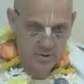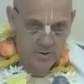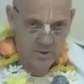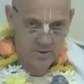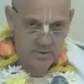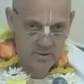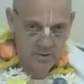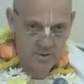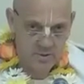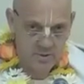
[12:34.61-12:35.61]

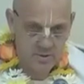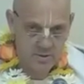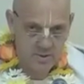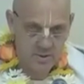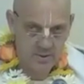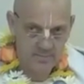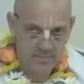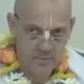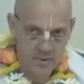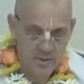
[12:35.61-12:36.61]
this
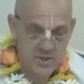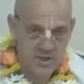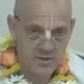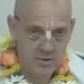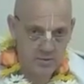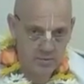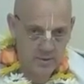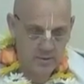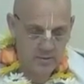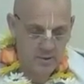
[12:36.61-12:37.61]
Satya
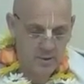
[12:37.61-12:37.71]
Yuga,